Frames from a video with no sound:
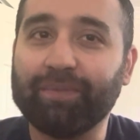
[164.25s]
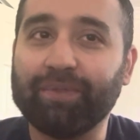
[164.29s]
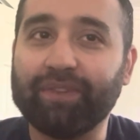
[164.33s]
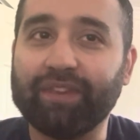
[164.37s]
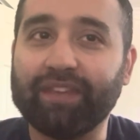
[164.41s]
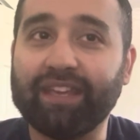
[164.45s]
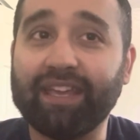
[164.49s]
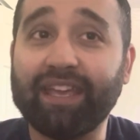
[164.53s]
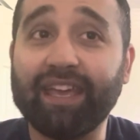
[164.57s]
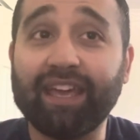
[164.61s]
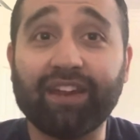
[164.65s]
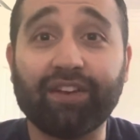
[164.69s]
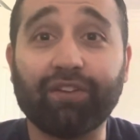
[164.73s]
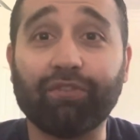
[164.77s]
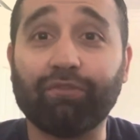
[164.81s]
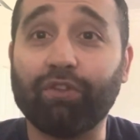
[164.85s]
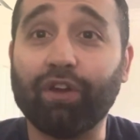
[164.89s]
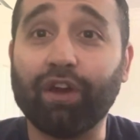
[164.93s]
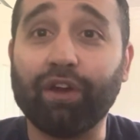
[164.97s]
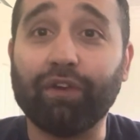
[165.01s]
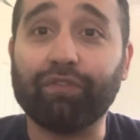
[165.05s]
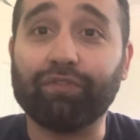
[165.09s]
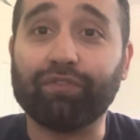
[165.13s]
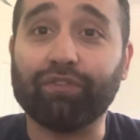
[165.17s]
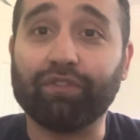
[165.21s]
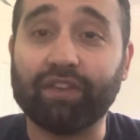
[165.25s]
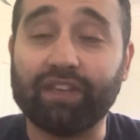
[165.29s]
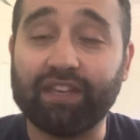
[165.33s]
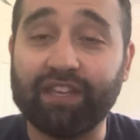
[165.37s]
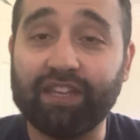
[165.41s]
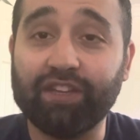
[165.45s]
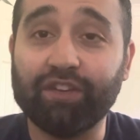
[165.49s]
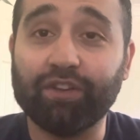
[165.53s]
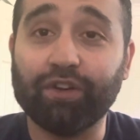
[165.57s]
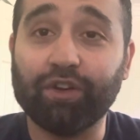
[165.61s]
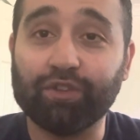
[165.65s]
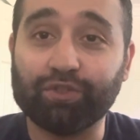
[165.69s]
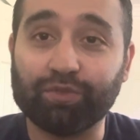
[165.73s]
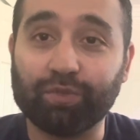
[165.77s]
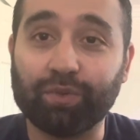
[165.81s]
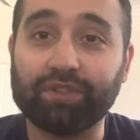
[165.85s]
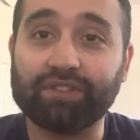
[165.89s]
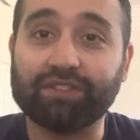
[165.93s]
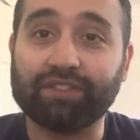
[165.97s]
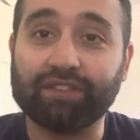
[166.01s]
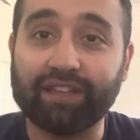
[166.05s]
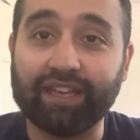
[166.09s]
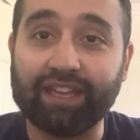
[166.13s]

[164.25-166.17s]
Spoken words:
He had it rough, so he knows what it's